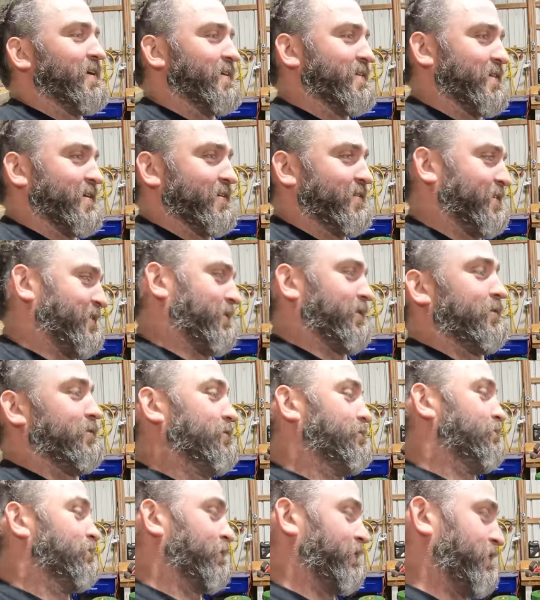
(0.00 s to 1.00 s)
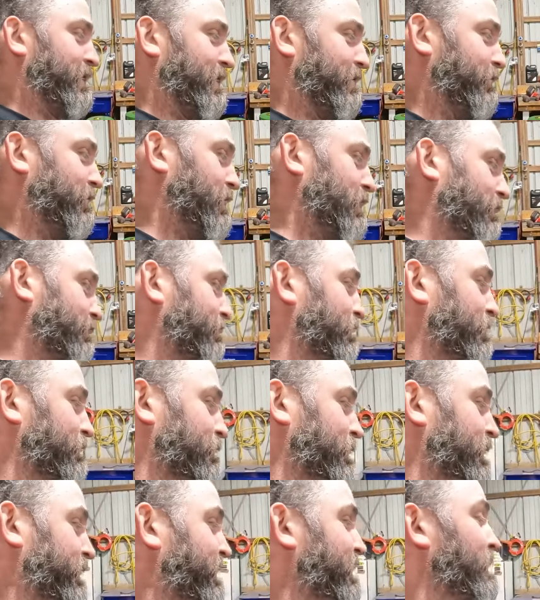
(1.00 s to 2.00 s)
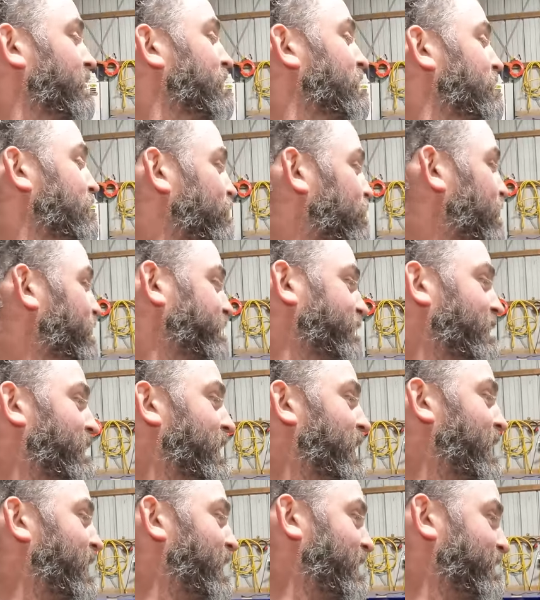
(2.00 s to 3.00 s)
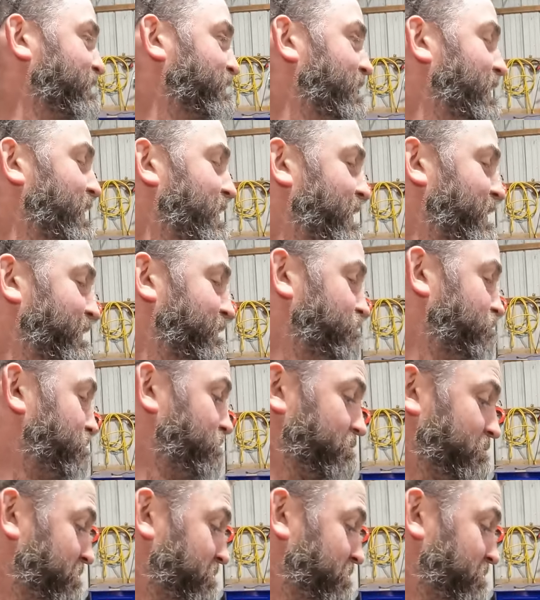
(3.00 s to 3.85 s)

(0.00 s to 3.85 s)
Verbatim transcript: and I think we're going to have a lot of fun with with it as a.